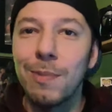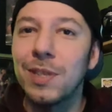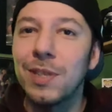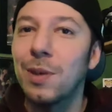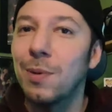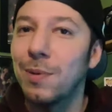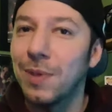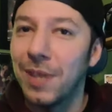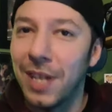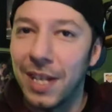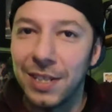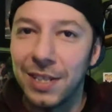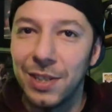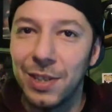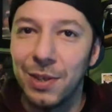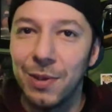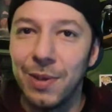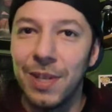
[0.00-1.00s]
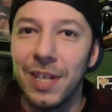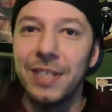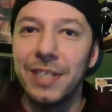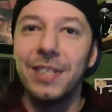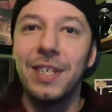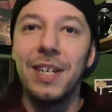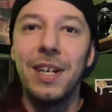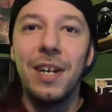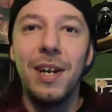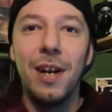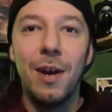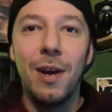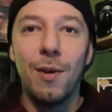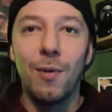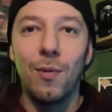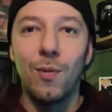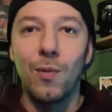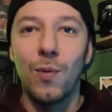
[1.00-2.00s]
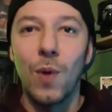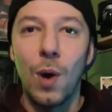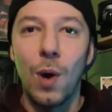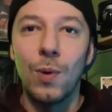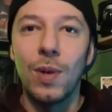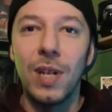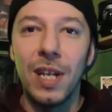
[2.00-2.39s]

So let's do this. Roll